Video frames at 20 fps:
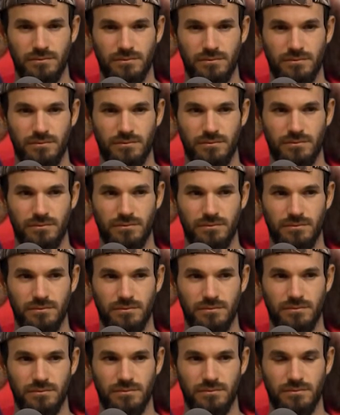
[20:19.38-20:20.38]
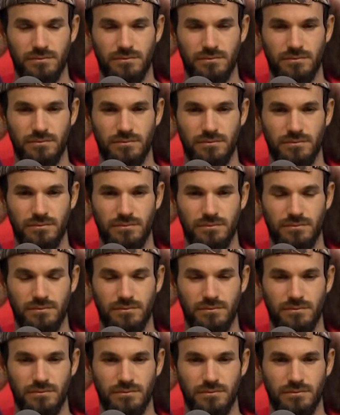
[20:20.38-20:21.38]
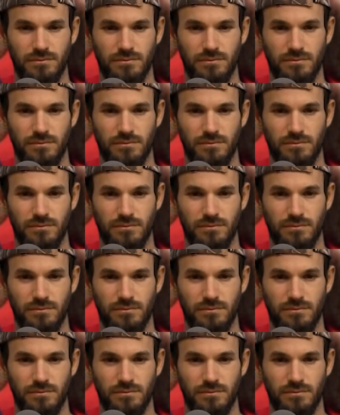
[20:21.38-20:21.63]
No words are spoken by the person on screen.